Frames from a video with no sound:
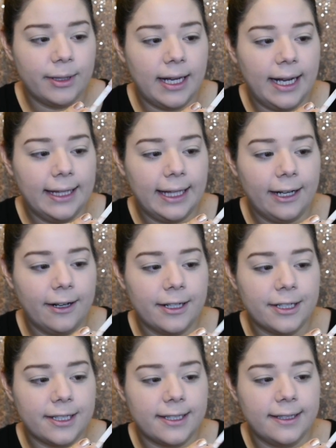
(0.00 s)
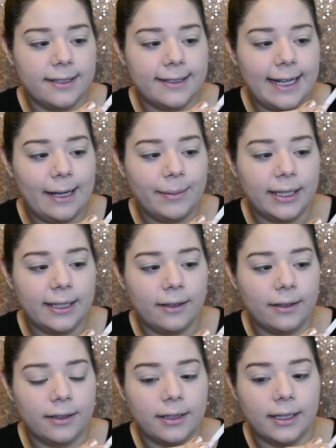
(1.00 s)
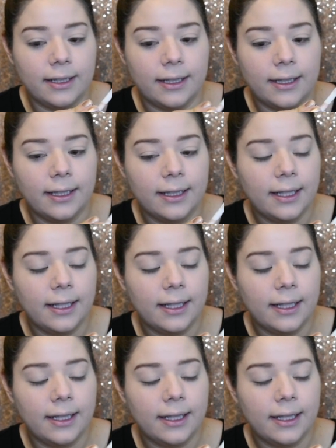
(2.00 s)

of the highlighter and just dabbing it on the